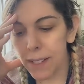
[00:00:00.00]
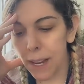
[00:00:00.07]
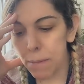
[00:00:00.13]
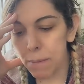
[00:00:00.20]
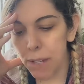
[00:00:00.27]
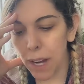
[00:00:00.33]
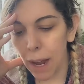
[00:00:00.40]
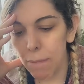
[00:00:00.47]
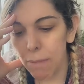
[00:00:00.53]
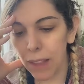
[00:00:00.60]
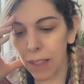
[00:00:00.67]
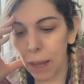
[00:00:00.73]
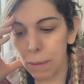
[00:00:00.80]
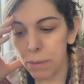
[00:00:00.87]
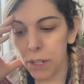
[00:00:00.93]
At the same
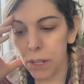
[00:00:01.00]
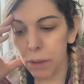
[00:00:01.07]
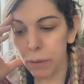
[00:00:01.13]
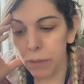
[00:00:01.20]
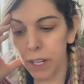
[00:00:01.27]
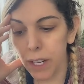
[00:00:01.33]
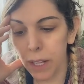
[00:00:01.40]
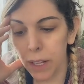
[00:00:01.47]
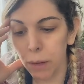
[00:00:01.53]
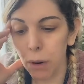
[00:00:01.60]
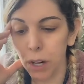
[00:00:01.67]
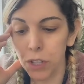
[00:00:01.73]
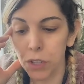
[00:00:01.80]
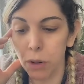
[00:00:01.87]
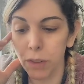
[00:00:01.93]
time, they leapt to their feet
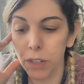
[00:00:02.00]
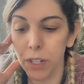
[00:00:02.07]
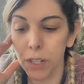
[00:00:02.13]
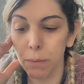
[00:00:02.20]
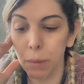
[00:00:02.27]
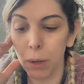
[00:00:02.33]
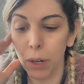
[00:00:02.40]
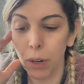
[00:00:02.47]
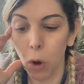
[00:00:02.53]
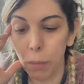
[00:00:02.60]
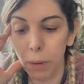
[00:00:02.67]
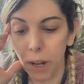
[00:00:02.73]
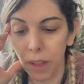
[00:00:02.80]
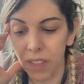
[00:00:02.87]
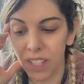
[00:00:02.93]
and they rushed over to the
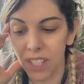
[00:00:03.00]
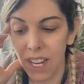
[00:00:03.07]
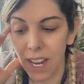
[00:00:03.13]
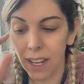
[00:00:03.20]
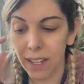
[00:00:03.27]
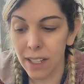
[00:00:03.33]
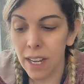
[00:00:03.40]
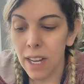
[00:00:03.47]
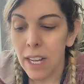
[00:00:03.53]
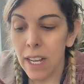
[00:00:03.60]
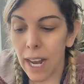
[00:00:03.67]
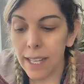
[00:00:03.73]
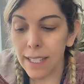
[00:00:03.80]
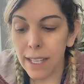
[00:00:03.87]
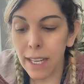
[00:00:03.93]
book open on the stand.
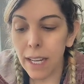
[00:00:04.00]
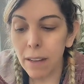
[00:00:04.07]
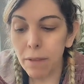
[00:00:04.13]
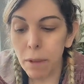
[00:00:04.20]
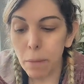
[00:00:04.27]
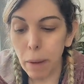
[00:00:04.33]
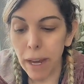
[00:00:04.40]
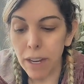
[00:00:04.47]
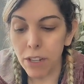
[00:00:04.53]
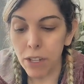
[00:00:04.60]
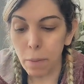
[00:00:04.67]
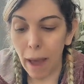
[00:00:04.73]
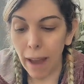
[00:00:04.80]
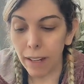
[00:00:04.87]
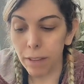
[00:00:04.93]
Essie heaved the
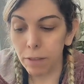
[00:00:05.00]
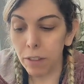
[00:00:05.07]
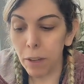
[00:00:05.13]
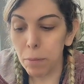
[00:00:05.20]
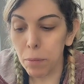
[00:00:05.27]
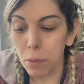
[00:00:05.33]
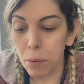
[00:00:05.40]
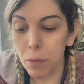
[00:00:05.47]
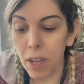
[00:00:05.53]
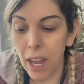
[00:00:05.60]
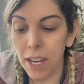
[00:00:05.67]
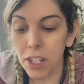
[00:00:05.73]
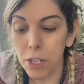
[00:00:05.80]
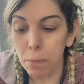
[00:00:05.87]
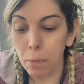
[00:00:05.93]
pages back and flipped
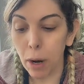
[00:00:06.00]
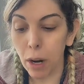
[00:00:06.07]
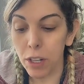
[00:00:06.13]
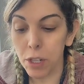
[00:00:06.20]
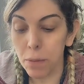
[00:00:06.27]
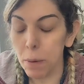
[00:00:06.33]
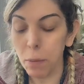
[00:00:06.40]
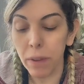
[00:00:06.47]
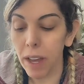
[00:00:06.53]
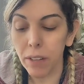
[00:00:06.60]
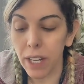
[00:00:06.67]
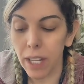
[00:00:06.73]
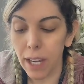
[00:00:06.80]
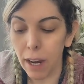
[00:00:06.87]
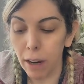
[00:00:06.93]
through the ancient
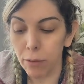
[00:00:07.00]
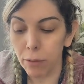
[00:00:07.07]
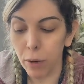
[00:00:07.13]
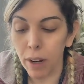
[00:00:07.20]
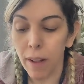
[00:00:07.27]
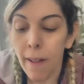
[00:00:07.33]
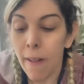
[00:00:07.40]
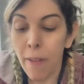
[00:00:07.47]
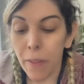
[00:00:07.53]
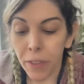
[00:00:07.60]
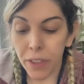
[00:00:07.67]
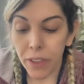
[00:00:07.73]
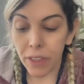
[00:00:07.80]
parchment without any care for it.